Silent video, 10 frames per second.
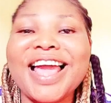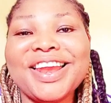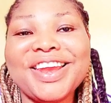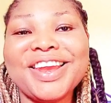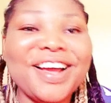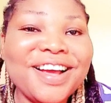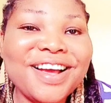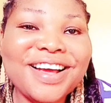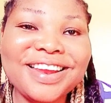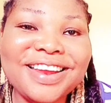Hello
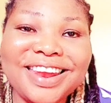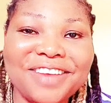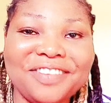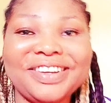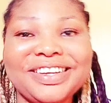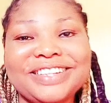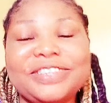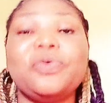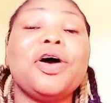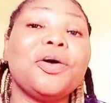
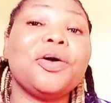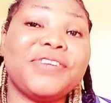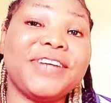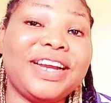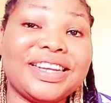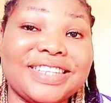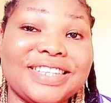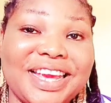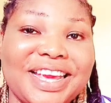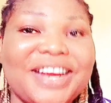lovelies, welcome to Ella
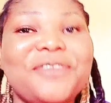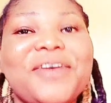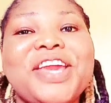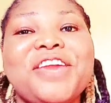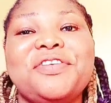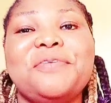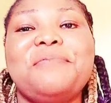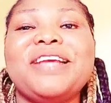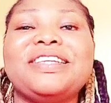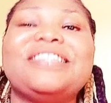Skincare, where I give you the
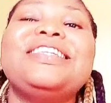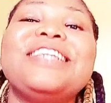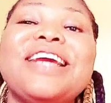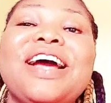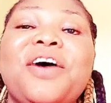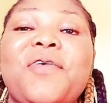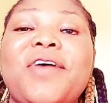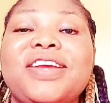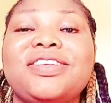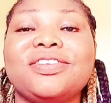best
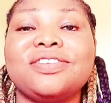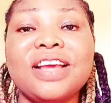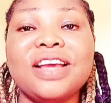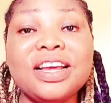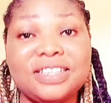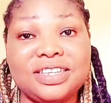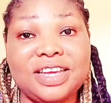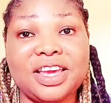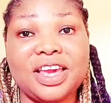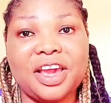DIYs on
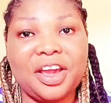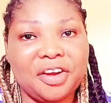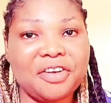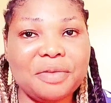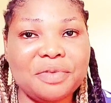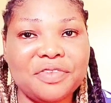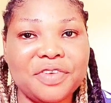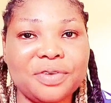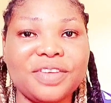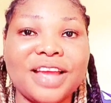skincare, cream
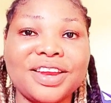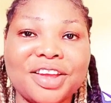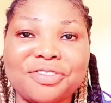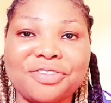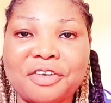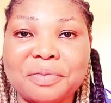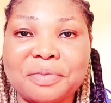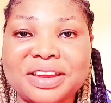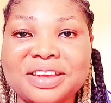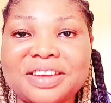reviews and natural
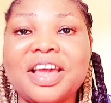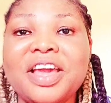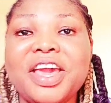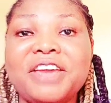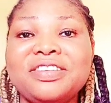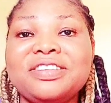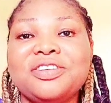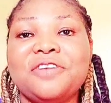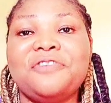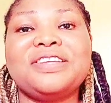remedy. If this
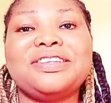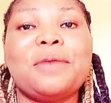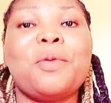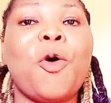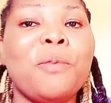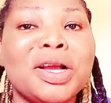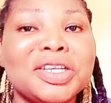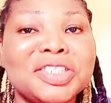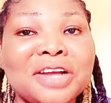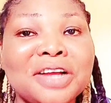is your first time on
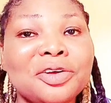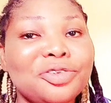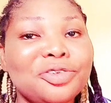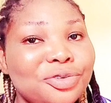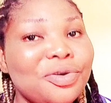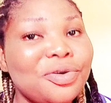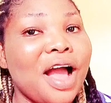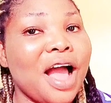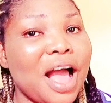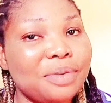my channel, you
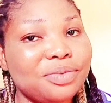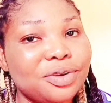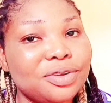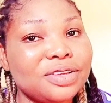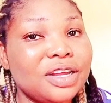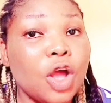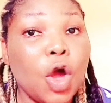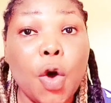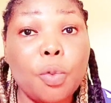are absolutely